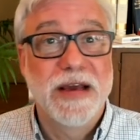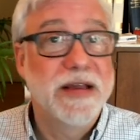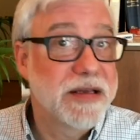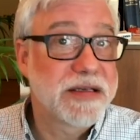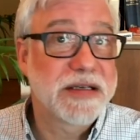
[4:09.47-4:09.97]

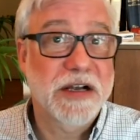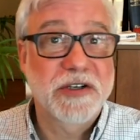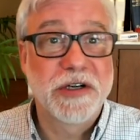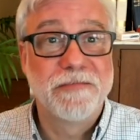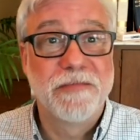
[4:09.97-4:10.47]
In this
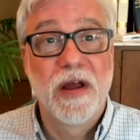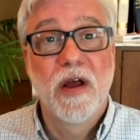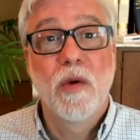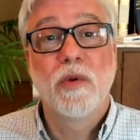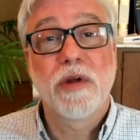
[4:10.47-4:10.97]
section,
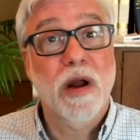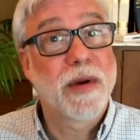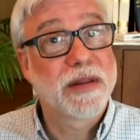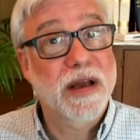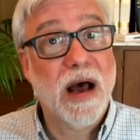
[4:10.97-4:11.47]
we'll talk
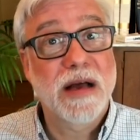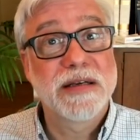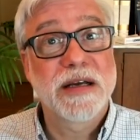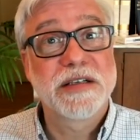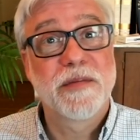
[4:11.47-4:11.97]
about the
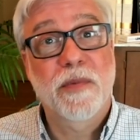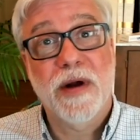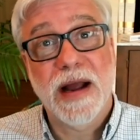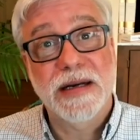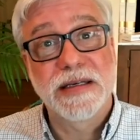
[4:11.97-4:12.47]
context of
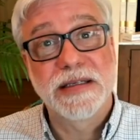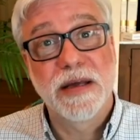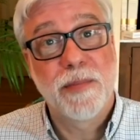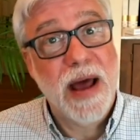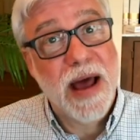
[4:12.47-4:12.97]
practice
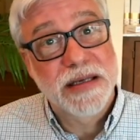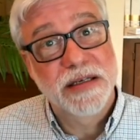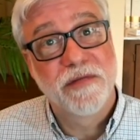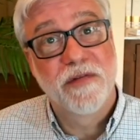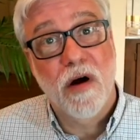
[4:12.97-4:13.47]
that
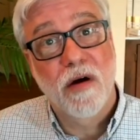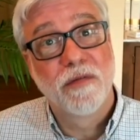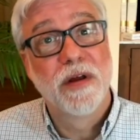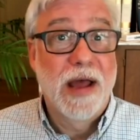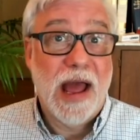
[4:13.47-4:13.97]
PASS
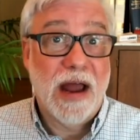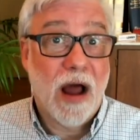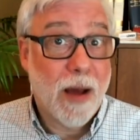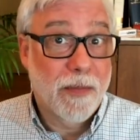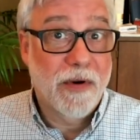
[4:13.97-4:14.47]
evolved and
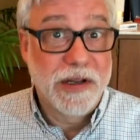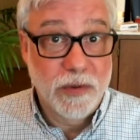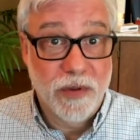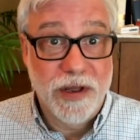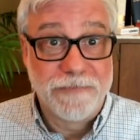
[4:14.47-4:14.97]

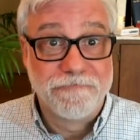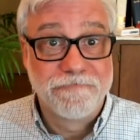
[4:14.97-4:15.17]
operates within,